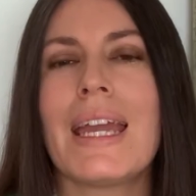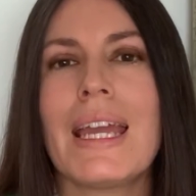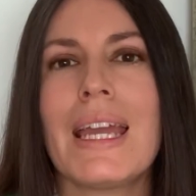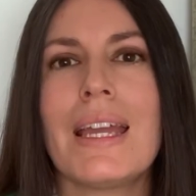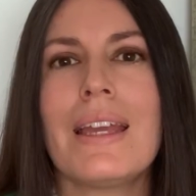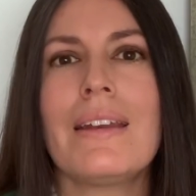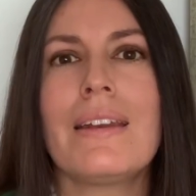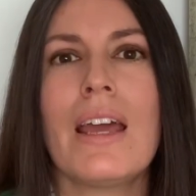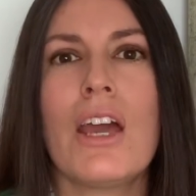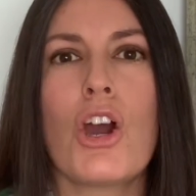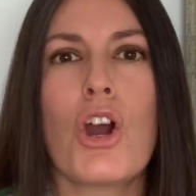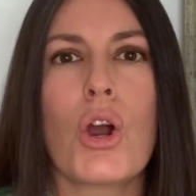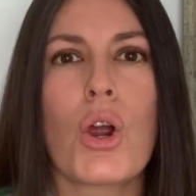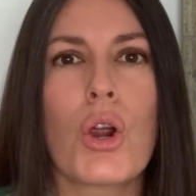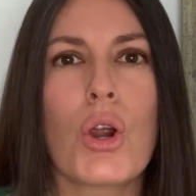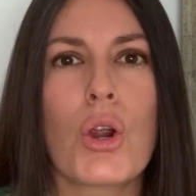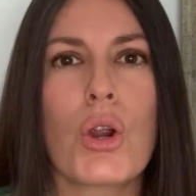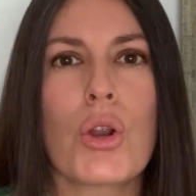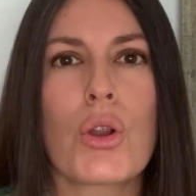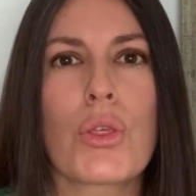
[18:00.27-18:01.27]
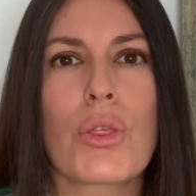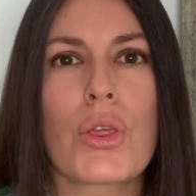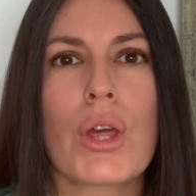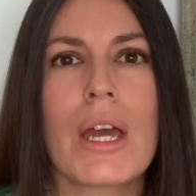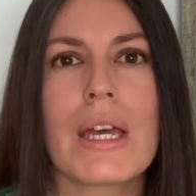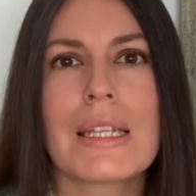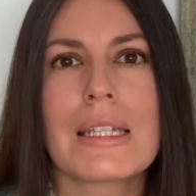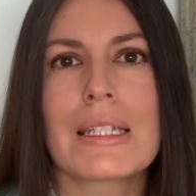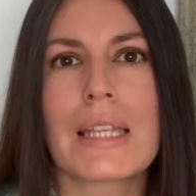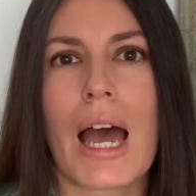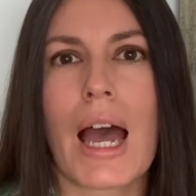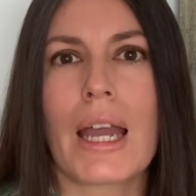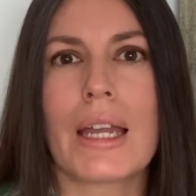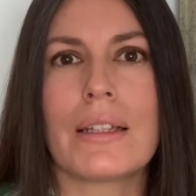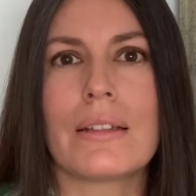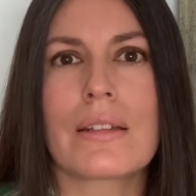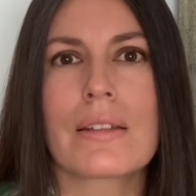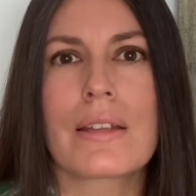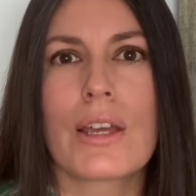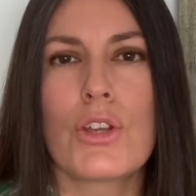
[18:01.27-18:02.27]
in Earth
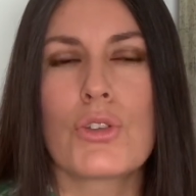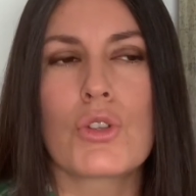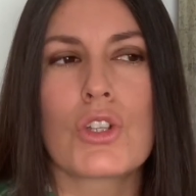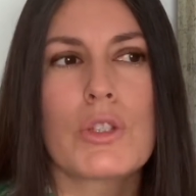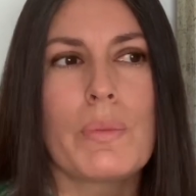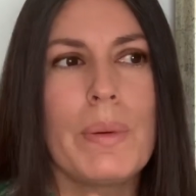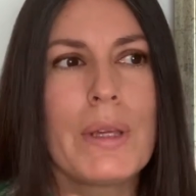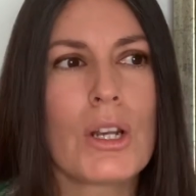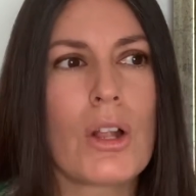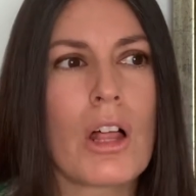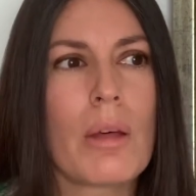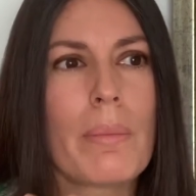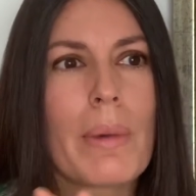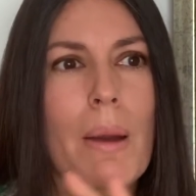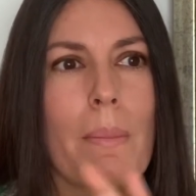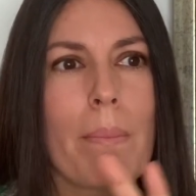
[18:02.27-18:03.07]
signs. So it's been all about